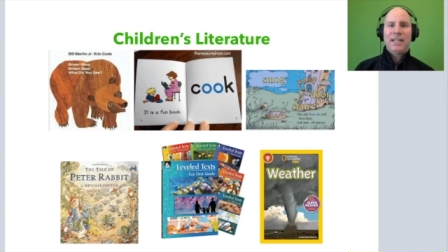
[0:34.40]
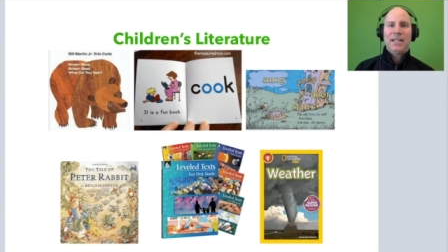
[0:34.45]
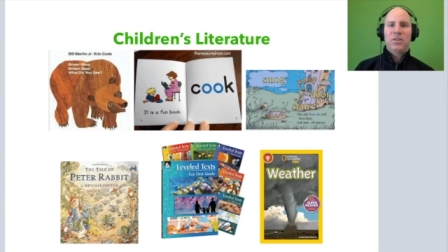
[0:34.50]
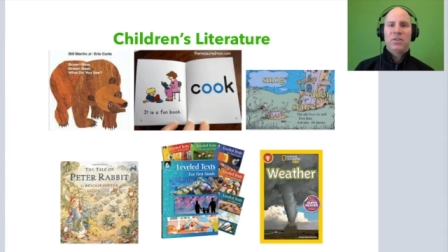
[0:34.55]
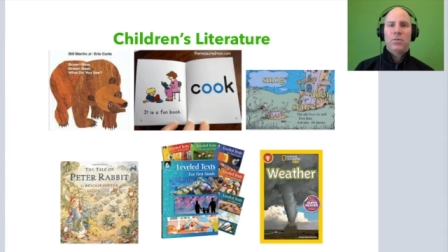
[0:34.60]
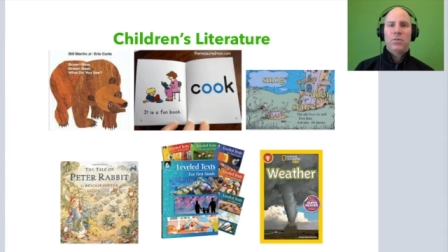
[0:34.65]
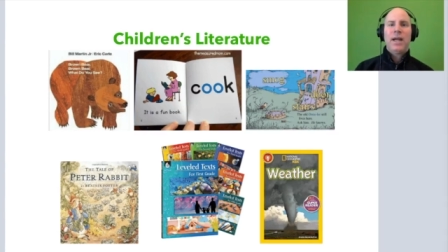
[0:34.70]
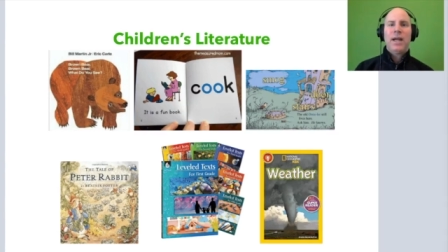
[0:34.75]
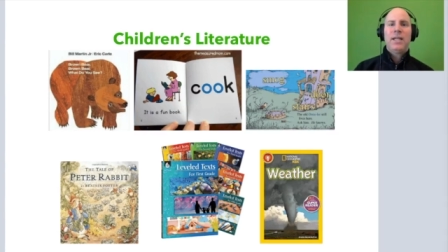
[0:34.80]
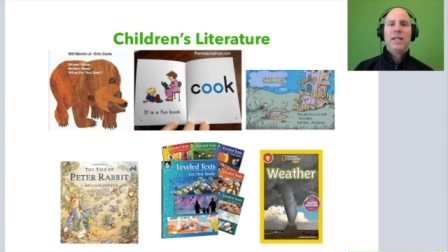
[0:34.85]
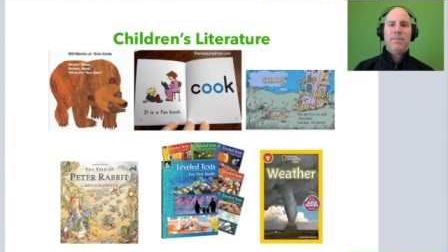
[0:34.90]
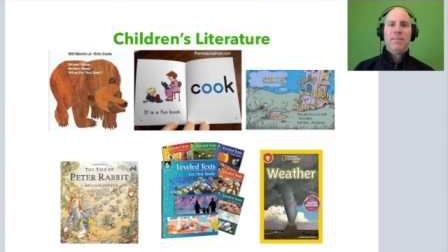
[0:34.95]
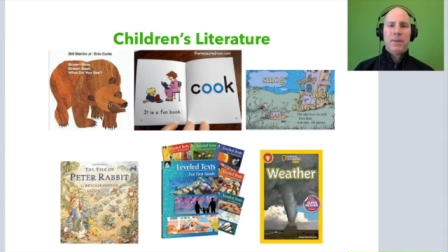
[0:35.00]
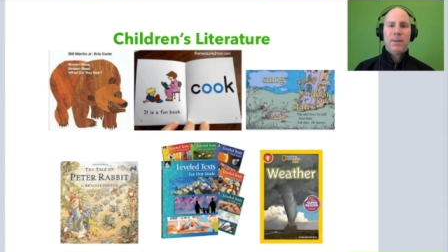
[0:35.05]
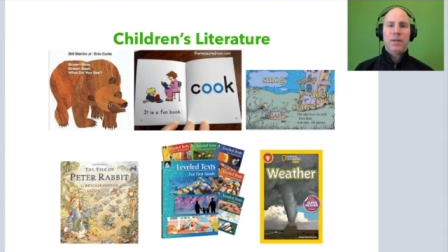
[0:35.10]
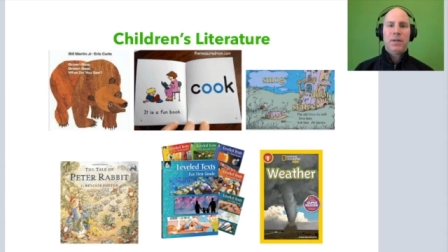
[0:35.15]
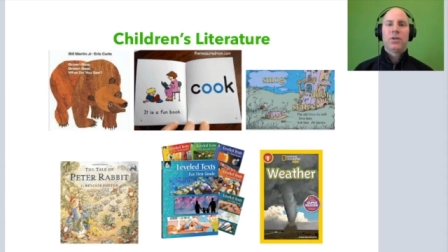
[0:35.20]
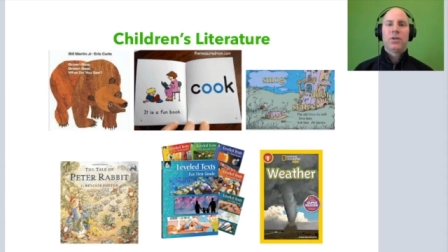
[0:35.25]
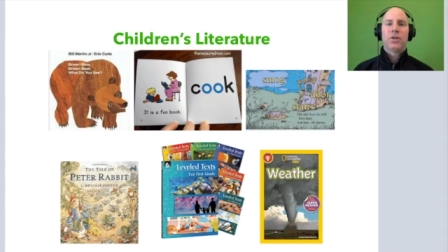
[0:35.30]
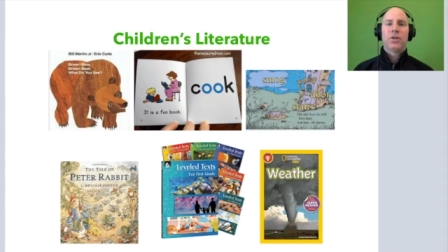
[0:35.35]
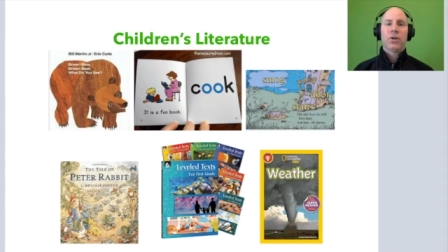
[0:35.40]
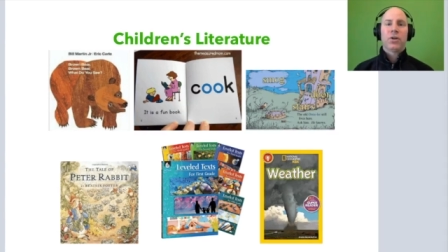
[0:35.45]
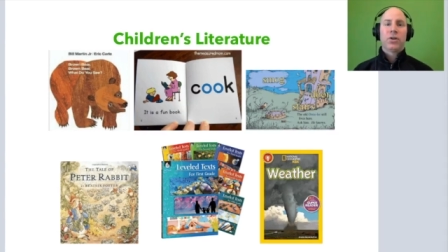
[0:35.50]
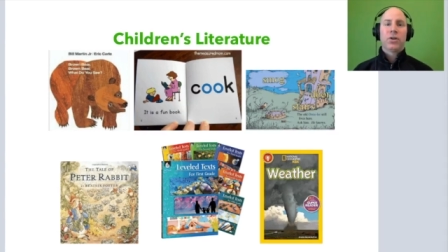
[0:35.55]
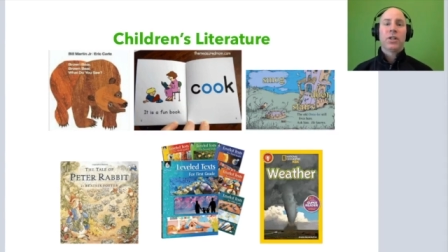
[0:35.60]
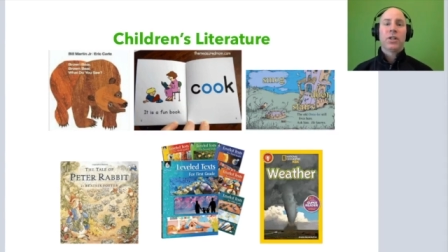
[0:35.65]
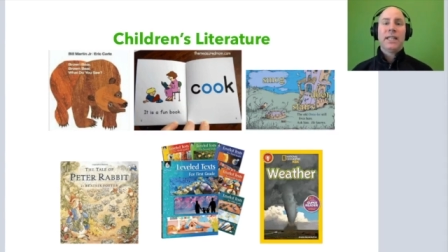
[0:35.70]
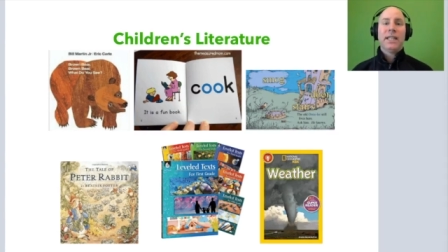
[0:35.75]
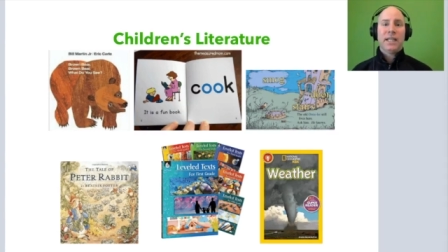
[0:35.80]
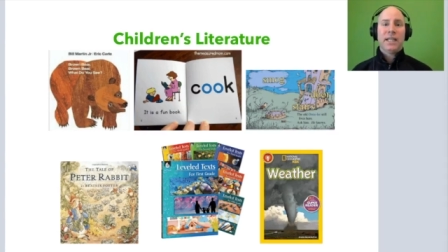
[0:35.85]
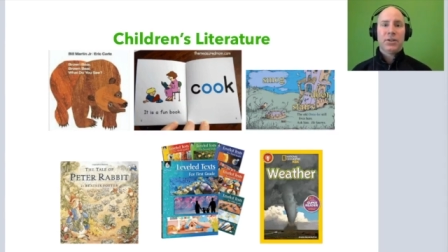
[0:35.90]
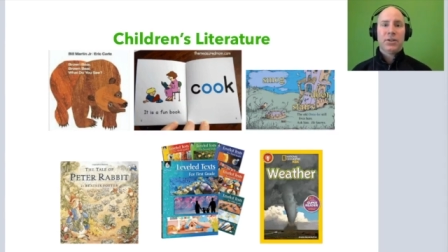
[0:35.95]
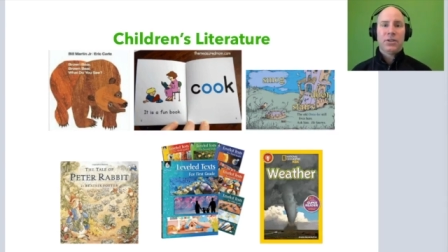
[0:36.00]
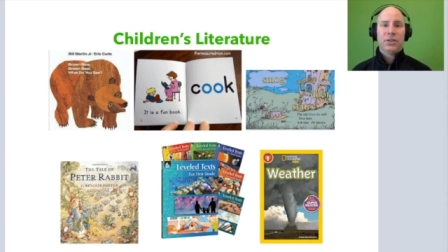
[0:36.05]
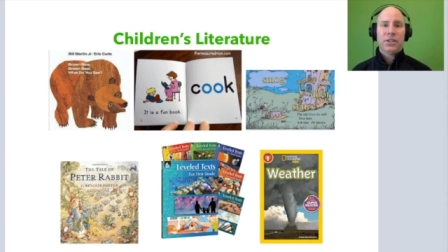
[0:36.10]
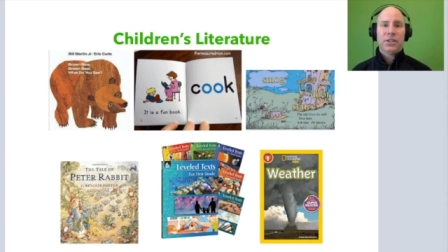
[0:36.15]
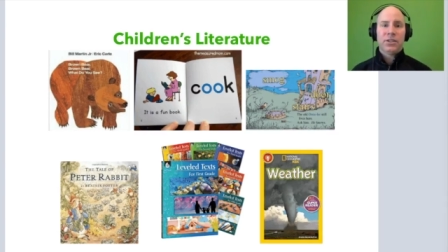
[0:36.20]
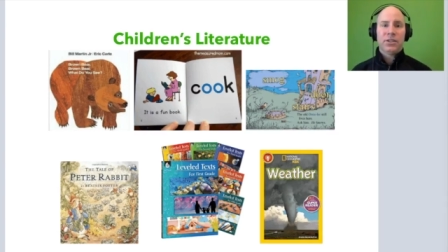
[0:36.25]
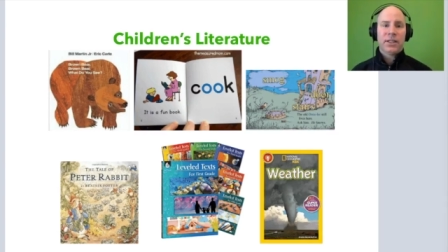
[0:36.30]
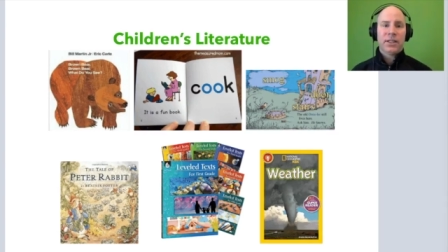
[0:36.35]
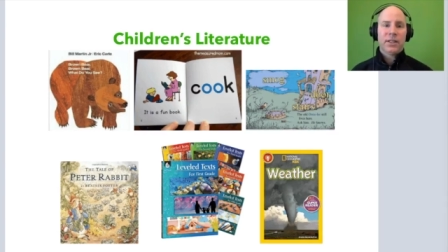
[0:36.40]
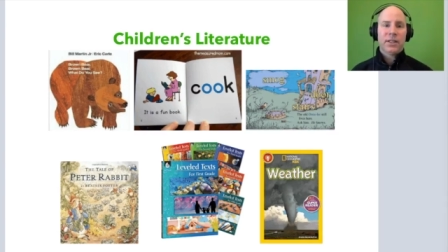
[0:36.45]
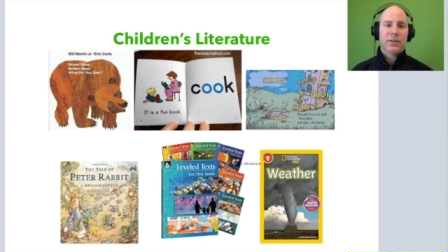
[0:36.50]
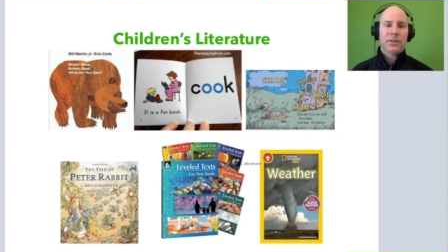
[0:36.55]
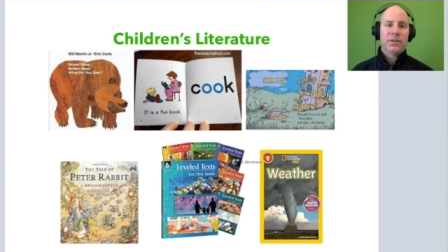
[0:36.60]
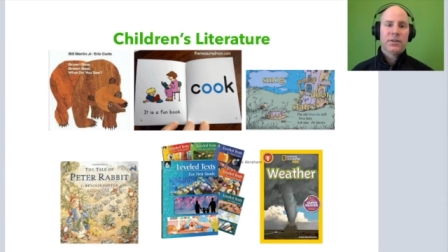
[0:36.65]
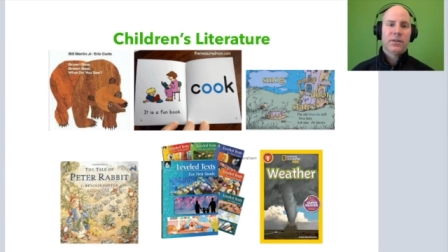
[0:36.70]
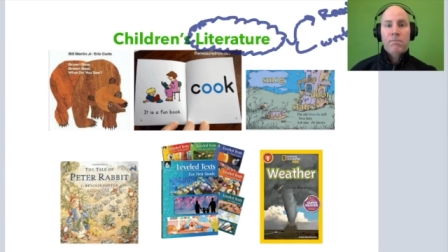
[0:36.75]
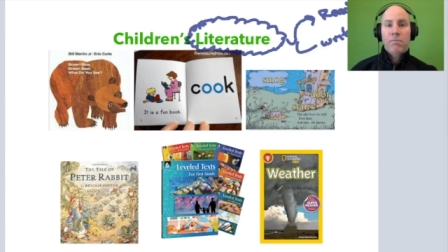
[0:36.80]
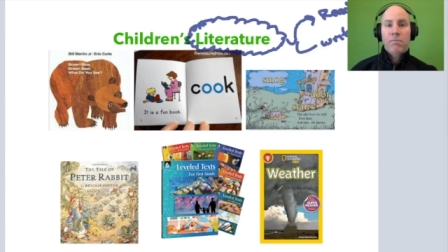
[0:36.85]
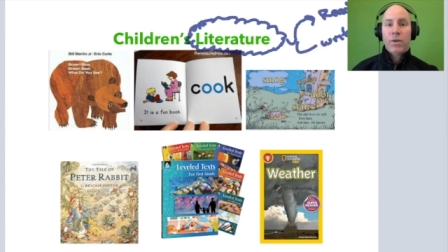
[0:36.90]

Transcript: as a way to build early literacy skills.